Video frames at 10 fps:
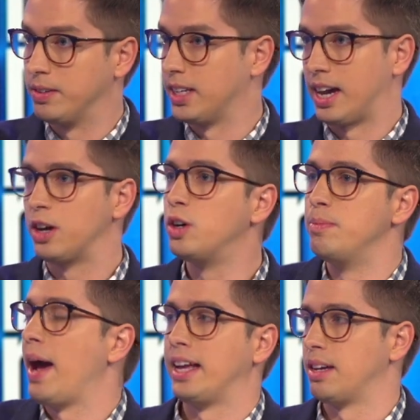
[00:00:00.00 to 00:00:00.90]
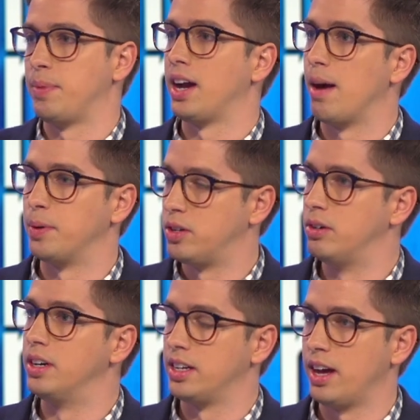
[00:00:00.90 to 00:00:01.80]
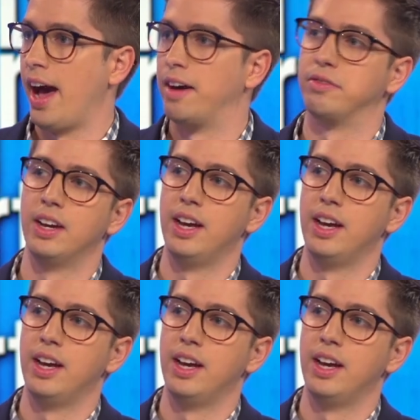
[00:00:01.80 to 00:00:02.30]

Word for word: it was like I couldn't pass up that opportunity to have